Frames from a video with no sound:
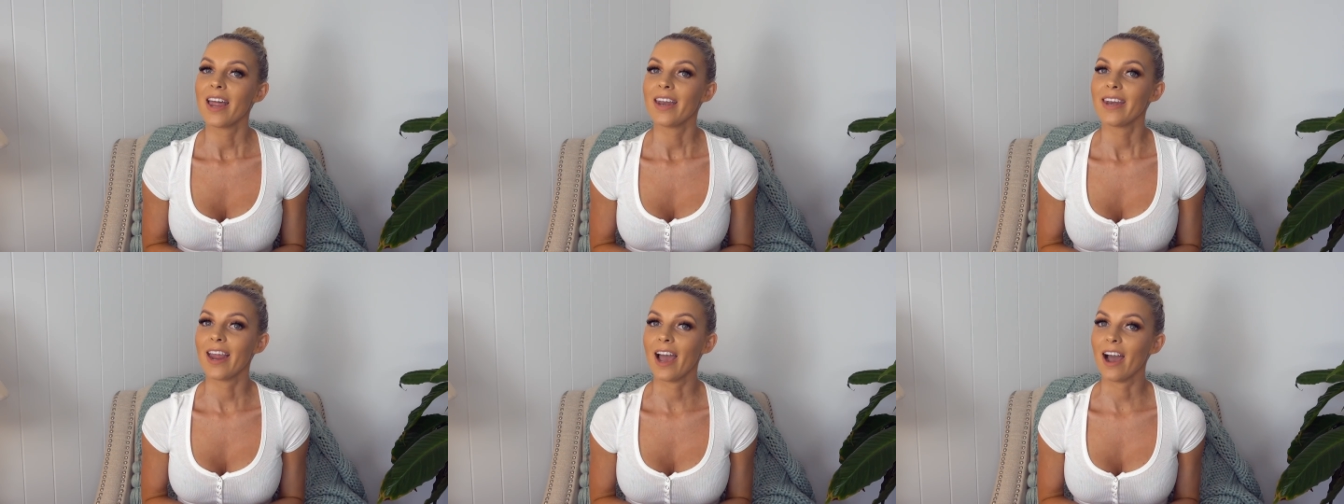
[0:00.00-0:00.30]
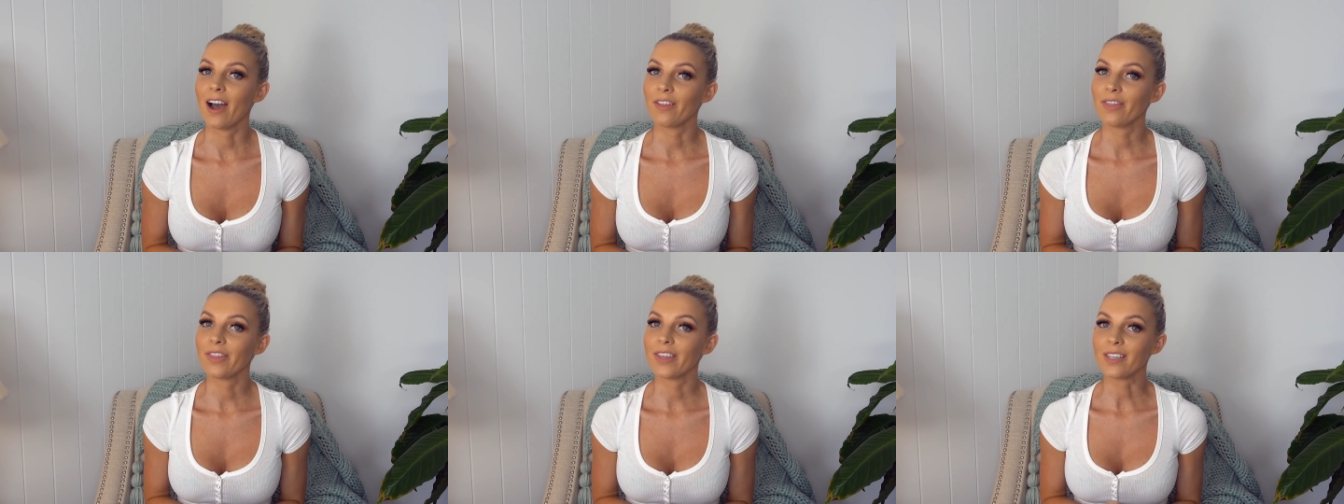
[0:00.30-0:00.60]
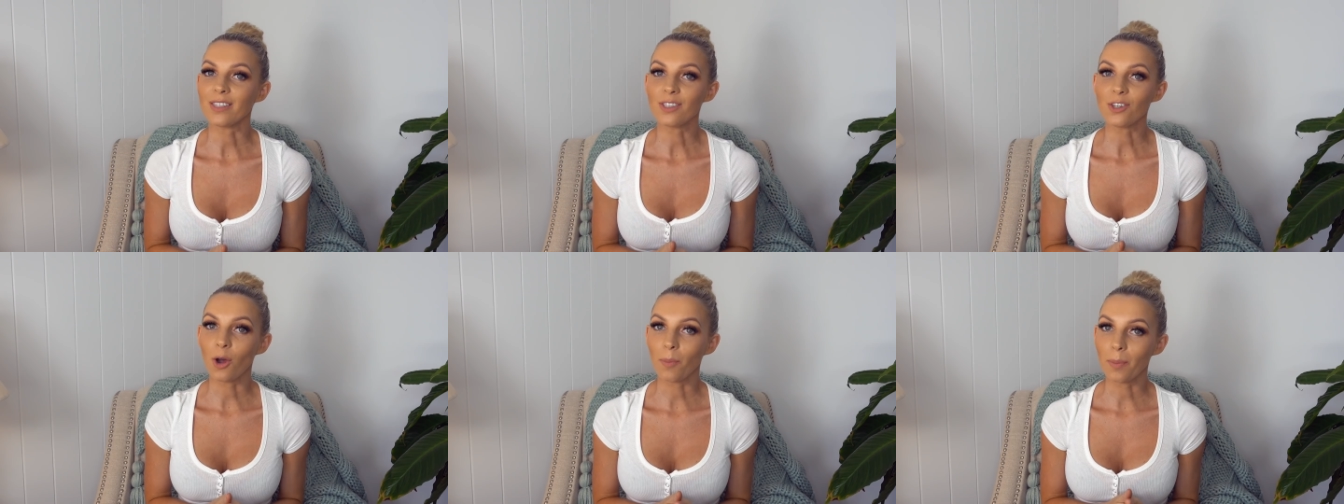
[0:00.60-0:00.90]
Now
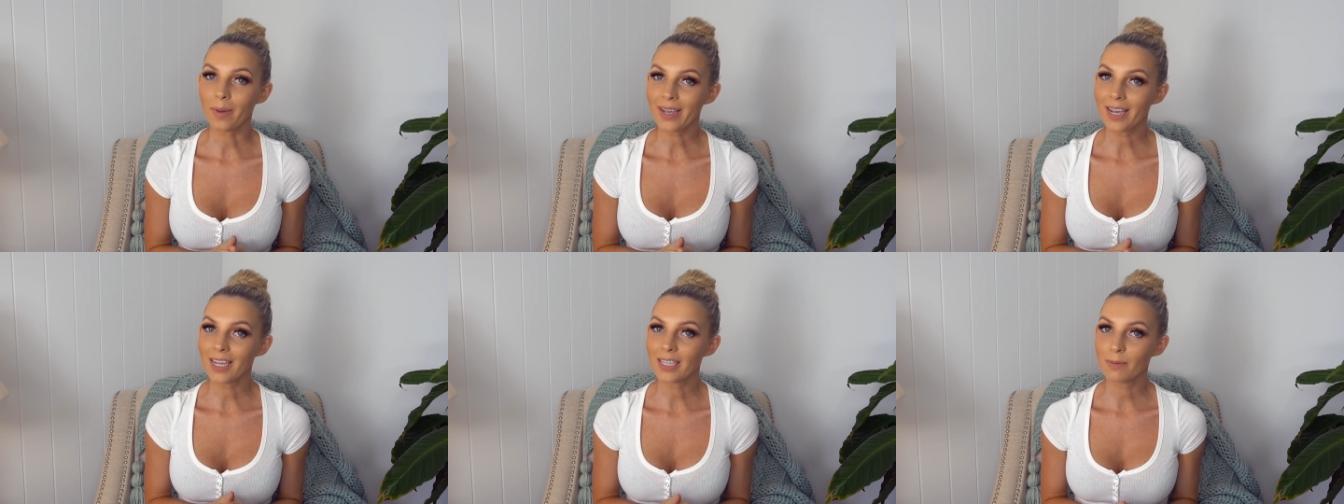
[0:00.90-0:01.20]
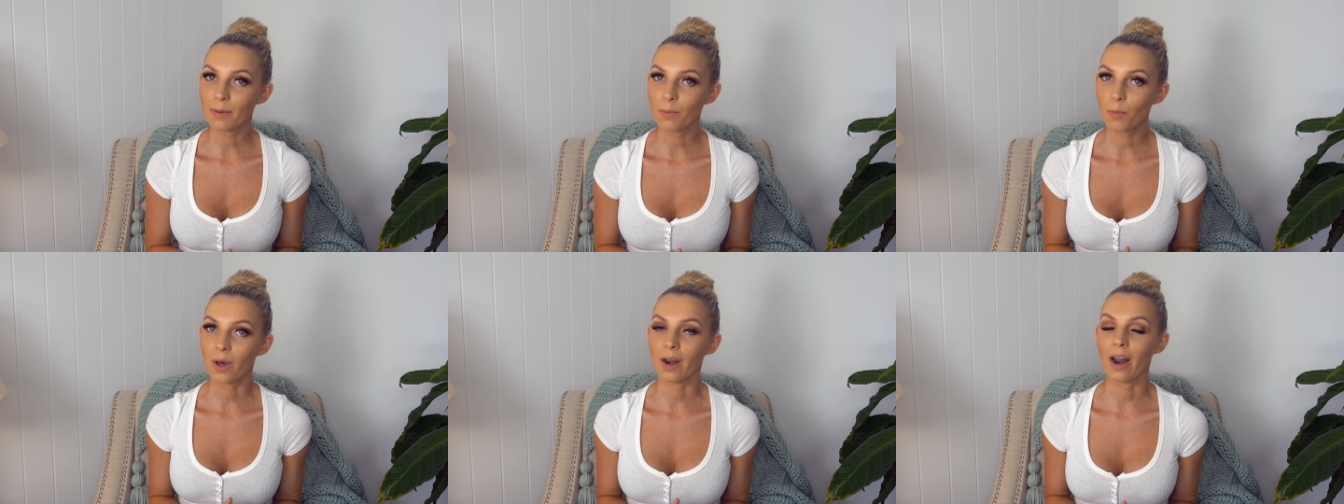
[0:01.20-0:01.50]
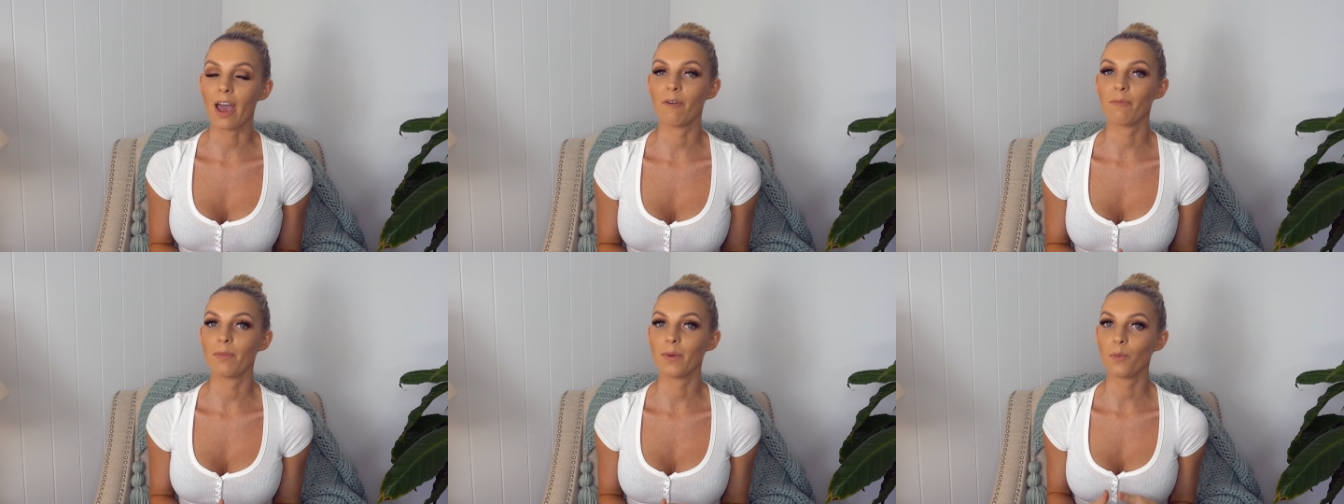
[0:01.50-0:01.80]
this topic has been one
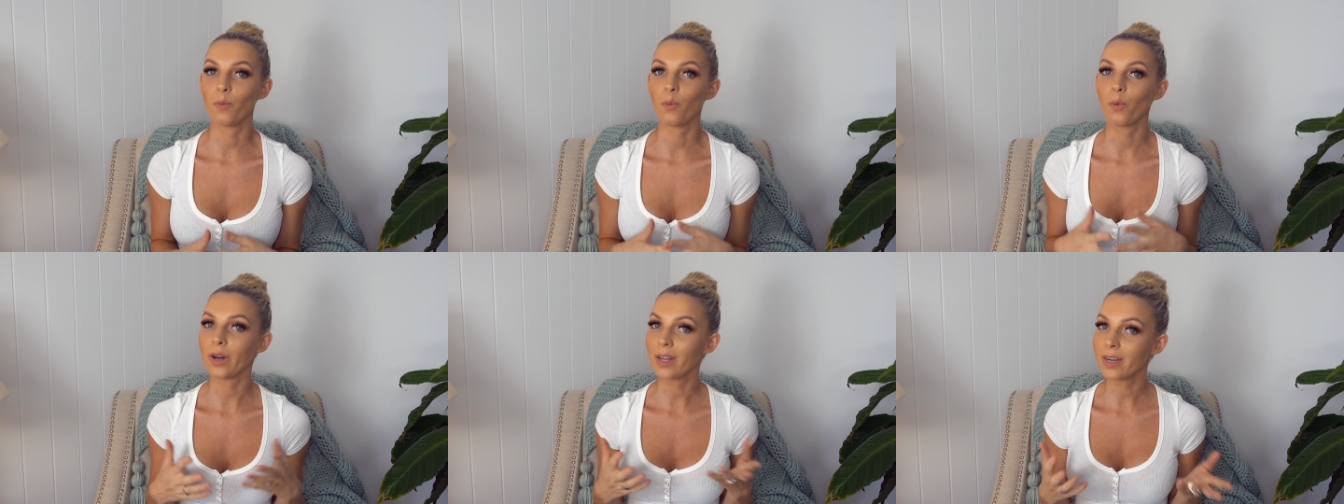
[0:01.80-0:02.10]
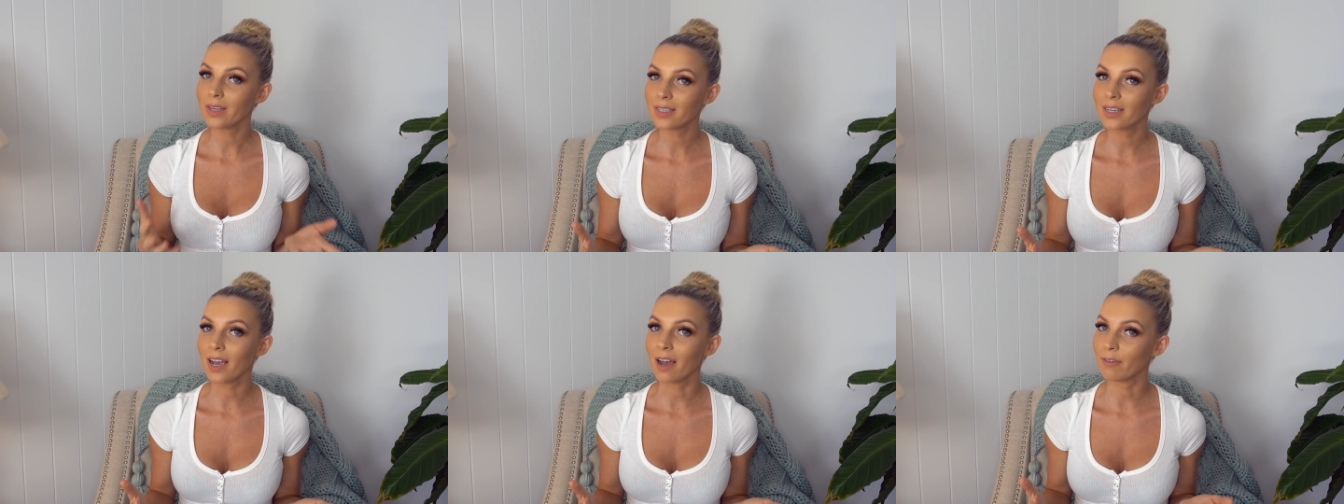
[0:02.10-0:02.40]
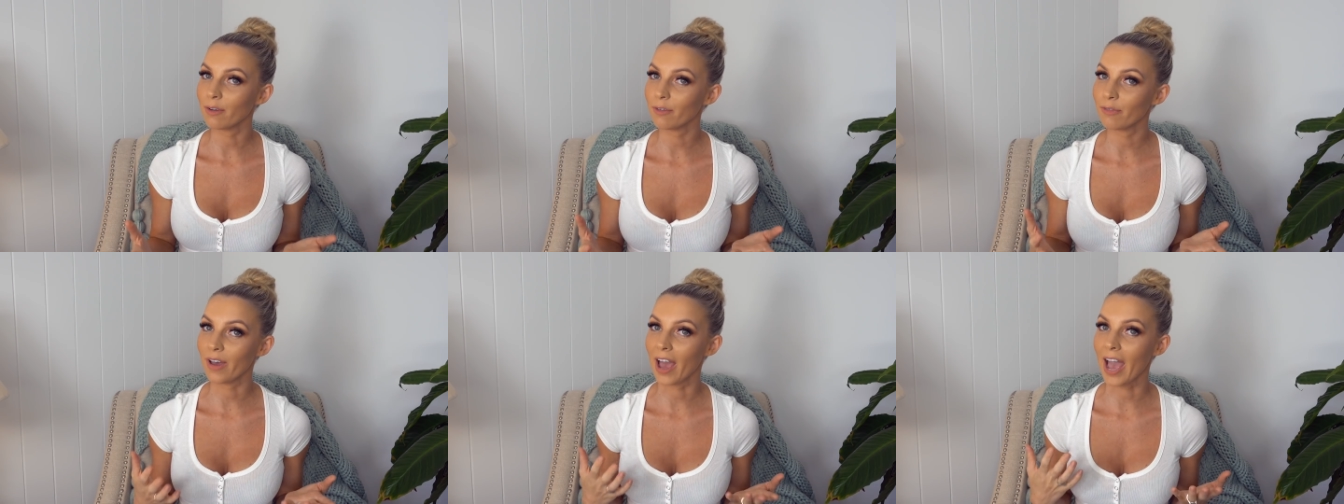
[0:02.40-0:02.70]
I've been wanting to
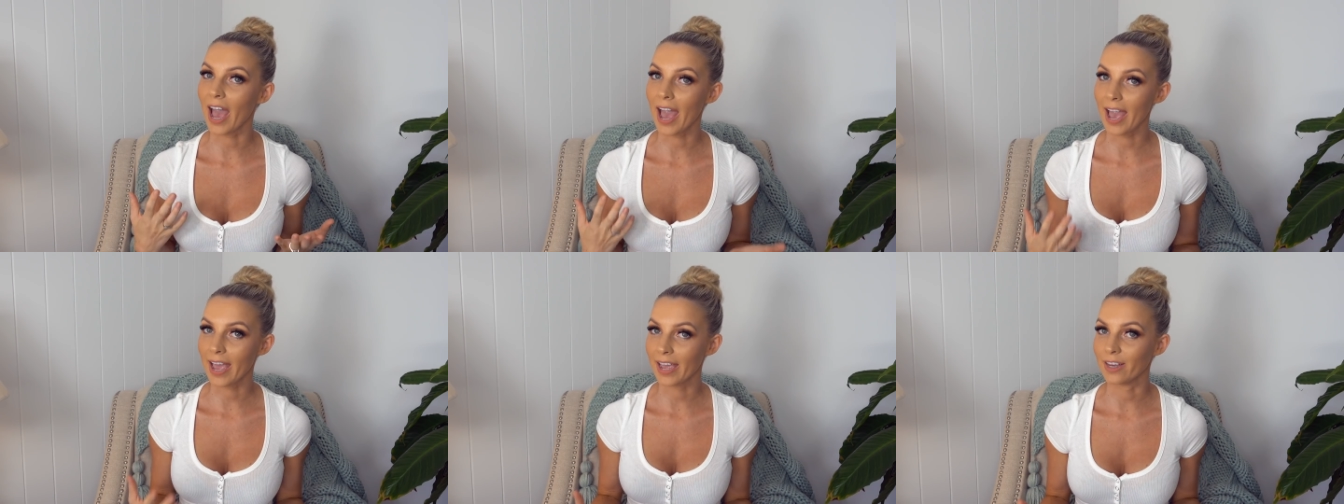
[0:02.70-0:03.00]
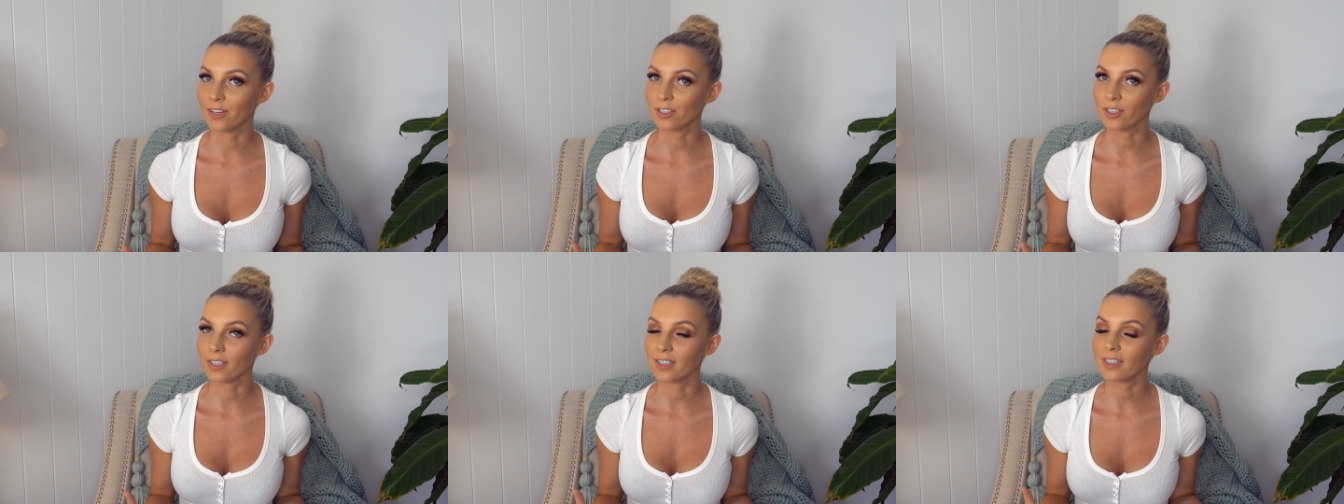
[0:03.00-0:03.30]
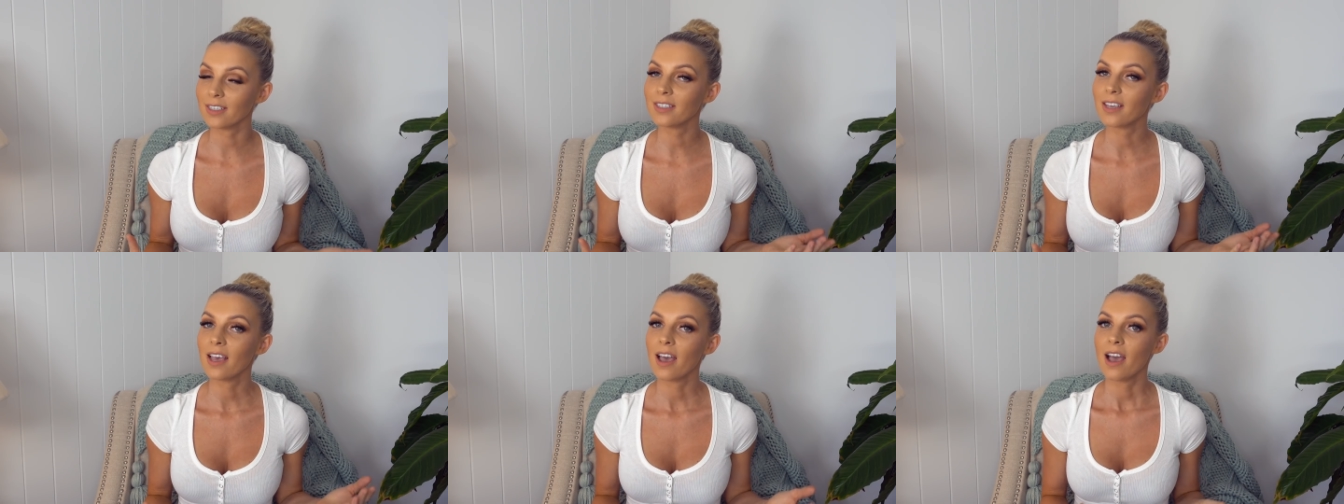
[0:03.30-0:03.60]
cover for
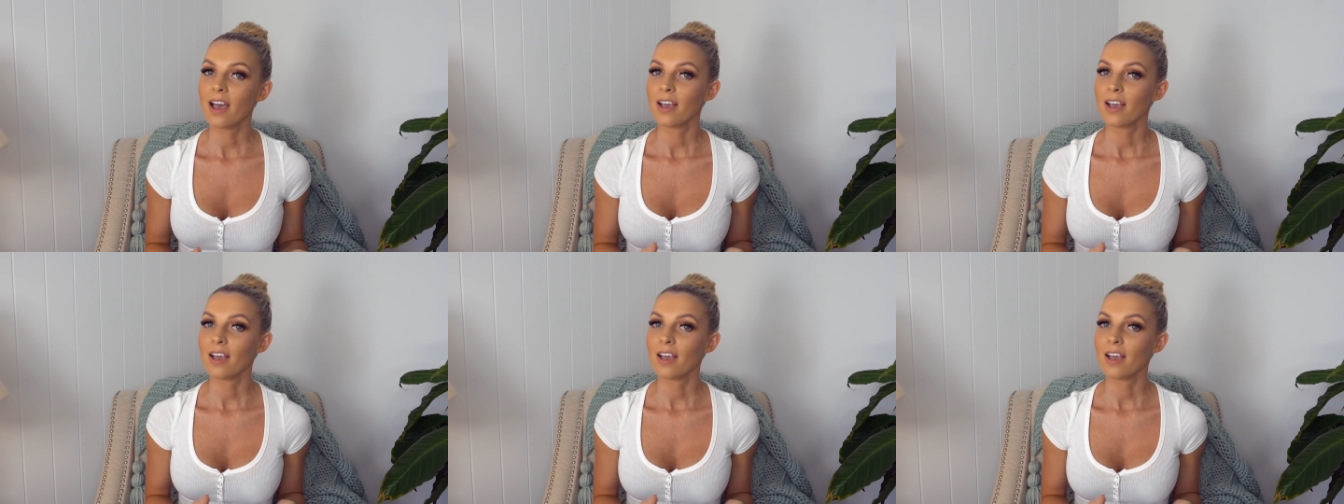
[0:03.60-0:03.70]
ages